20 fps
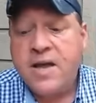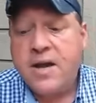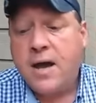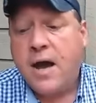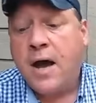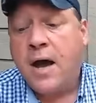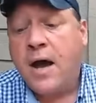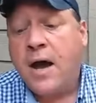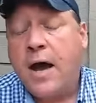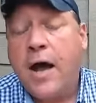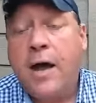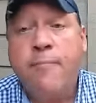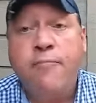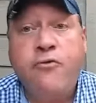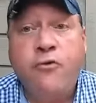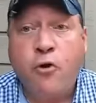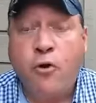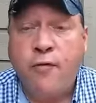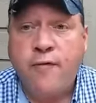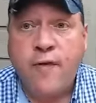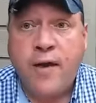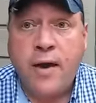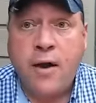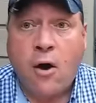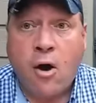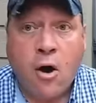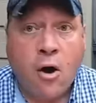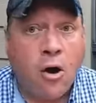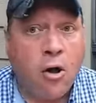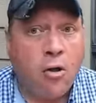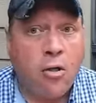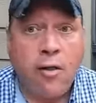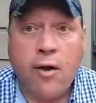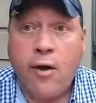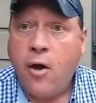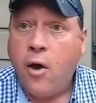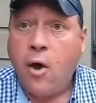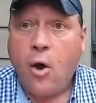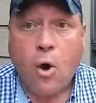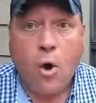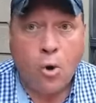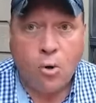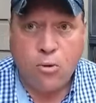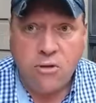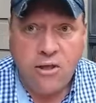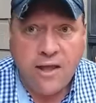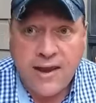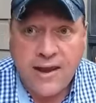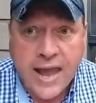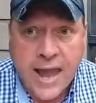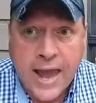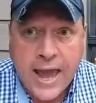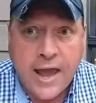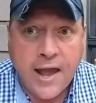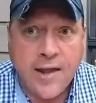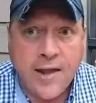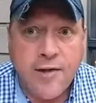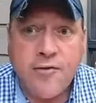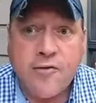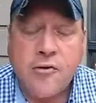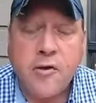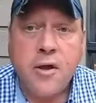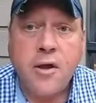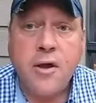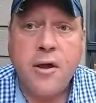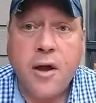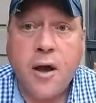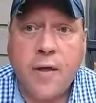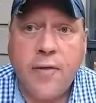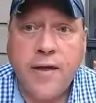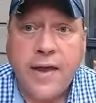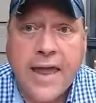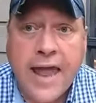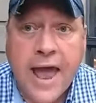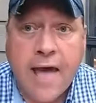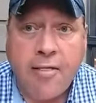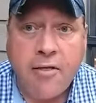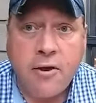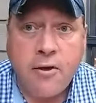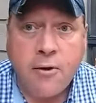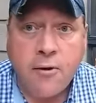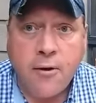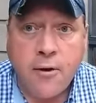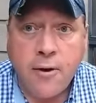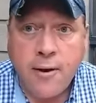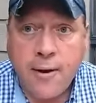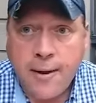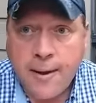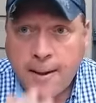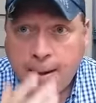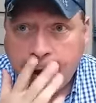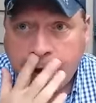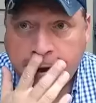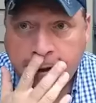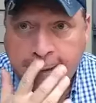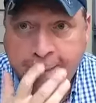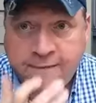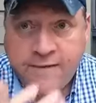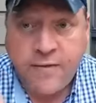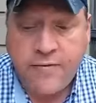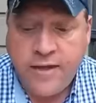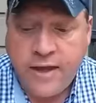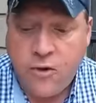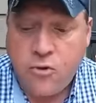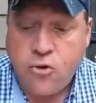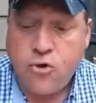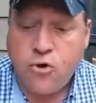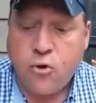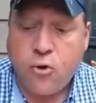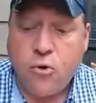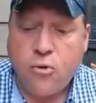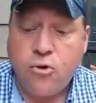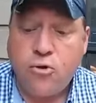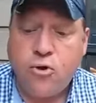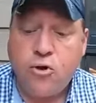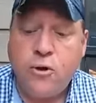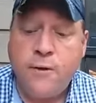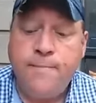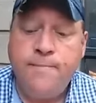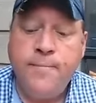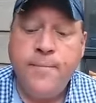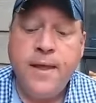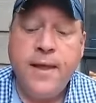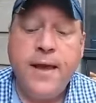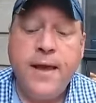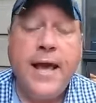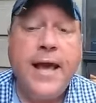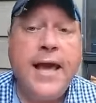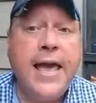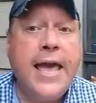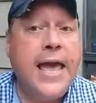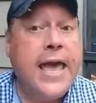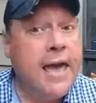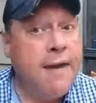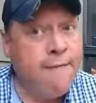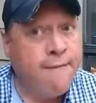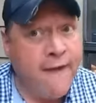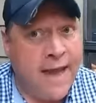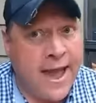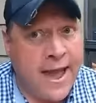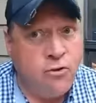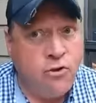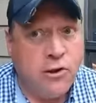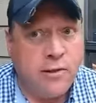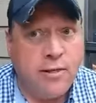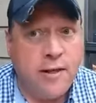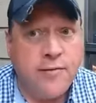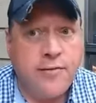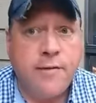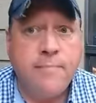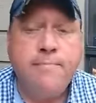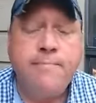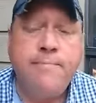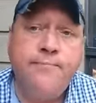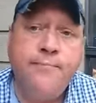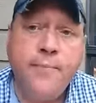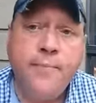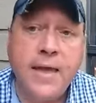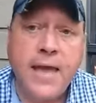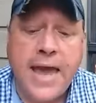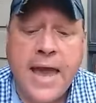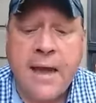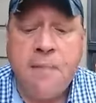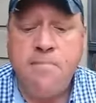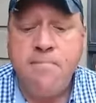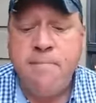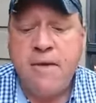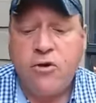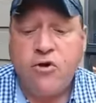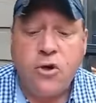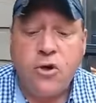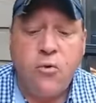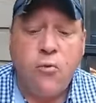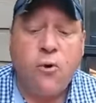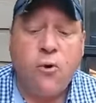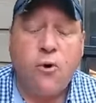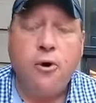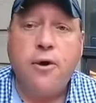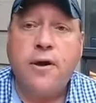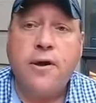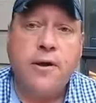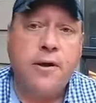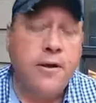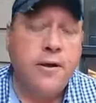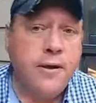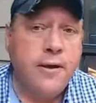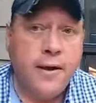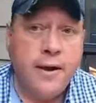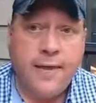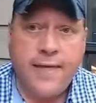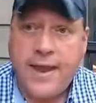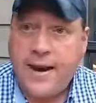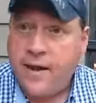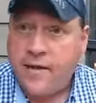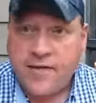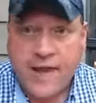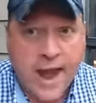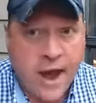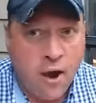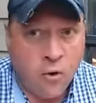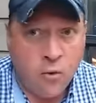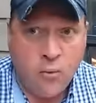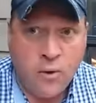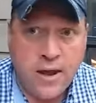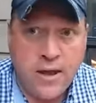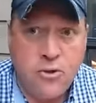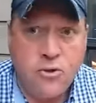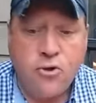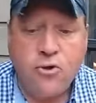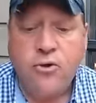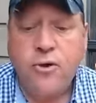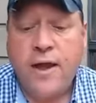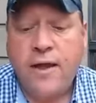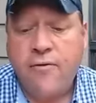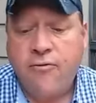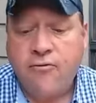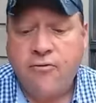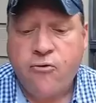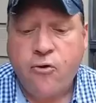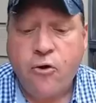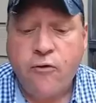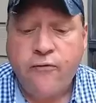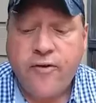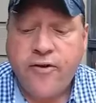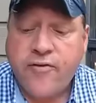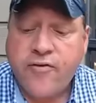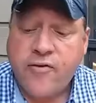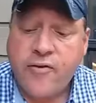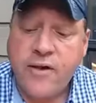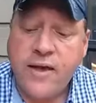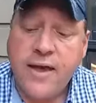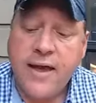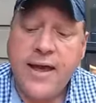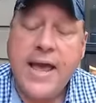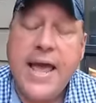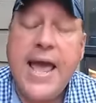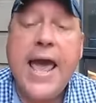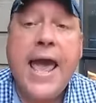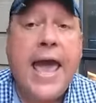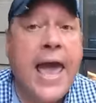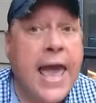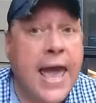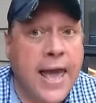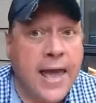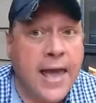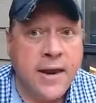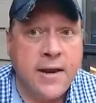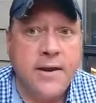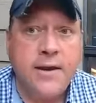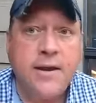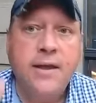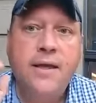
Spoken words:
observing all holy days on the calendar of the church, evangelism and mission work, that is outreach and service, and